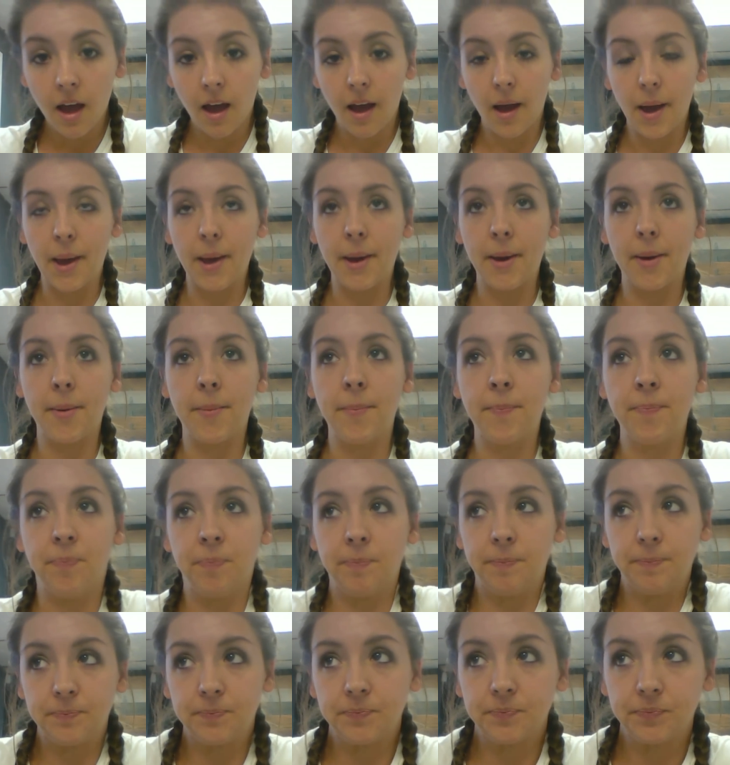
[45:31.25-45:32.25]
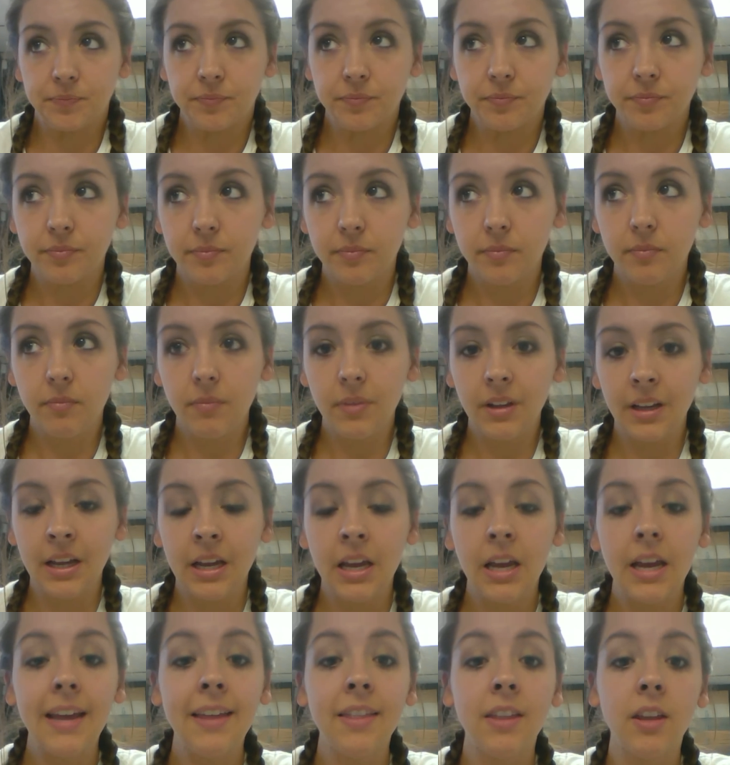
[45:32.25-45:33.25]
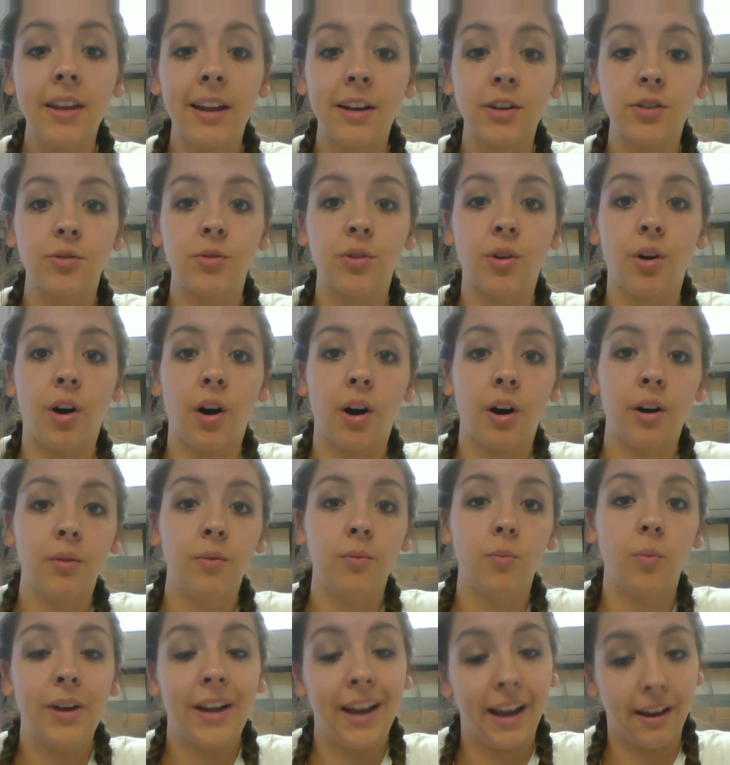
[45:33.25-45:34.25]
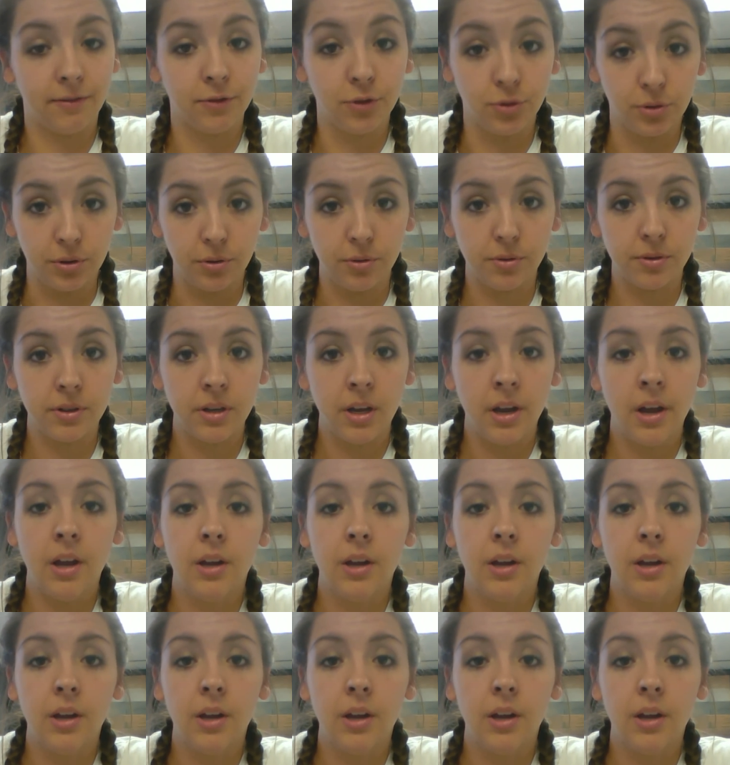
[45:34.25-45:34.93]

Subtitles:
in the National Guard, we have drills.